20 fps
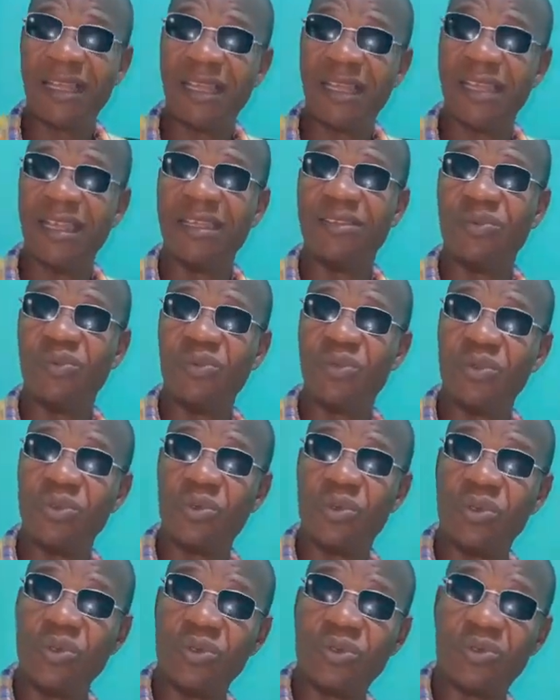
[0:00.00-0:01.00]
you
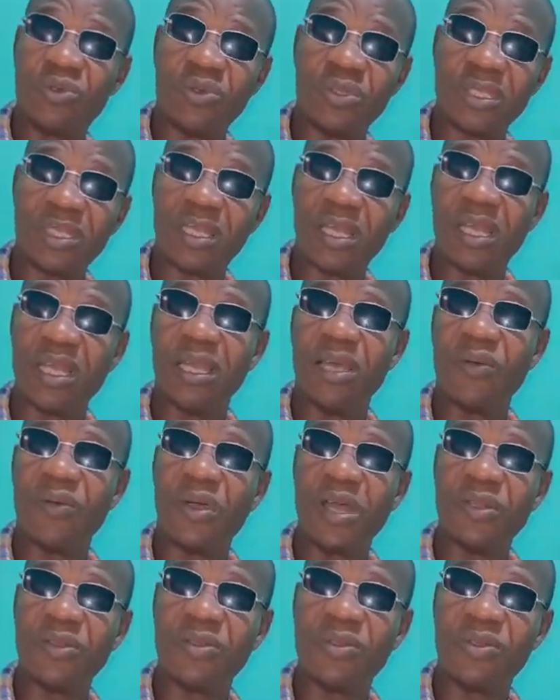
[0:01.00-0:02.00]
go to
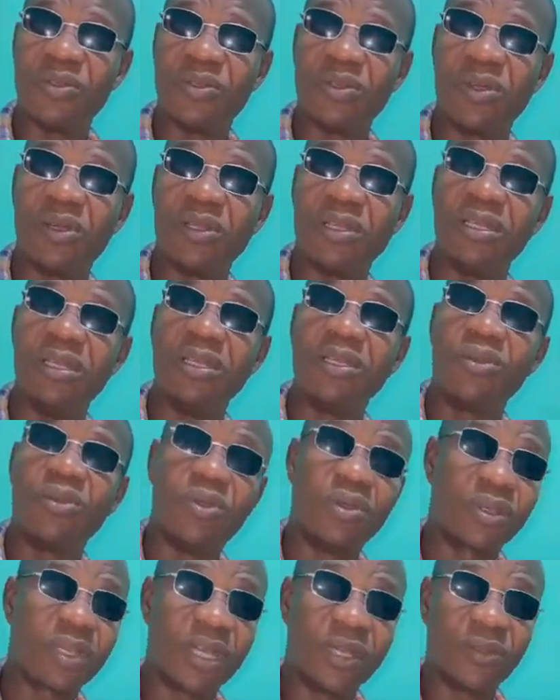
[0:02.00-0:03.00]
what do you call
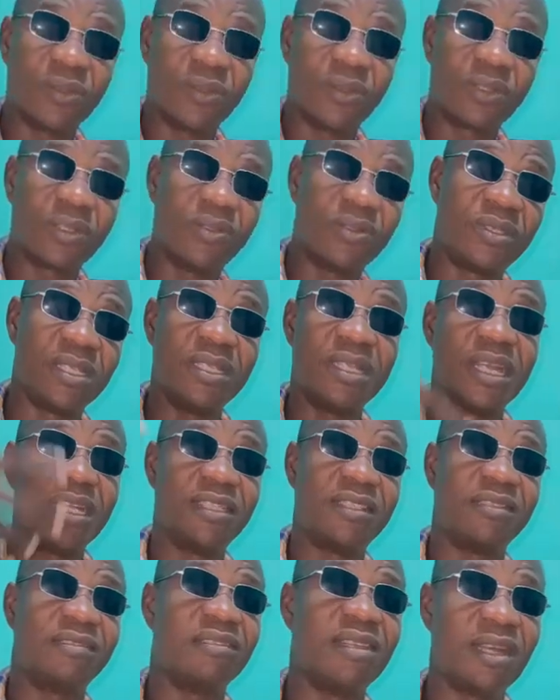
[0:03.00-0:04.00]
Korea North, you say
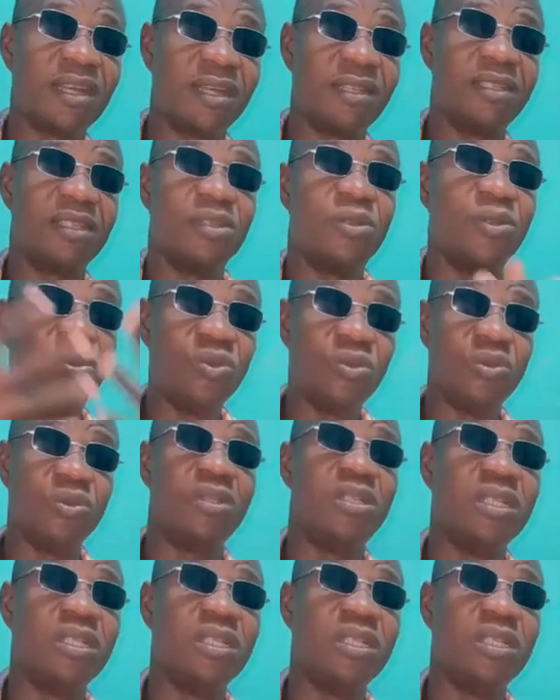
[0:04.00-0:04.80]
Nigeria, they don't know.